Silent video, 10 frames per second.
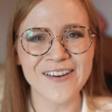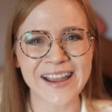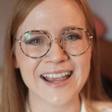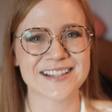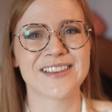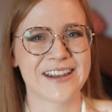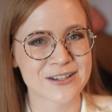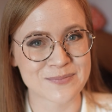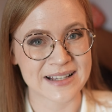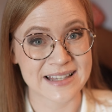Okay, so that
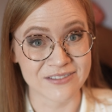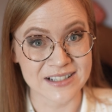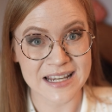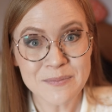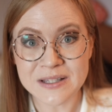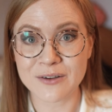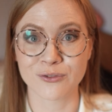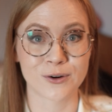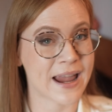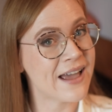was my 7 tips
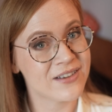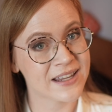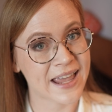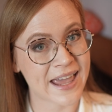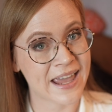for having